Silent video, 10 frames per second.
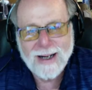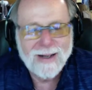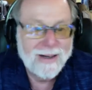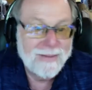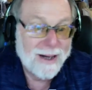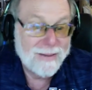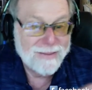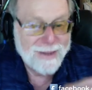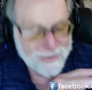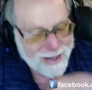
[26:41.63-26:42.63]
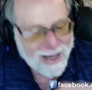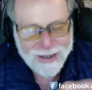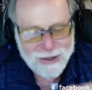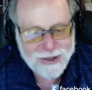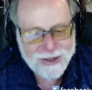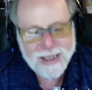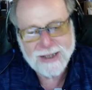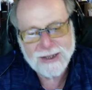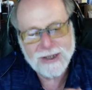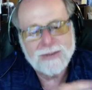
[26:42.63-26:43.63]
I, I'm, I'm, I'm anxious to see
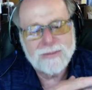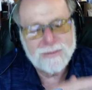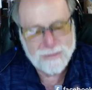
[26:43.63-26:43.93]
as this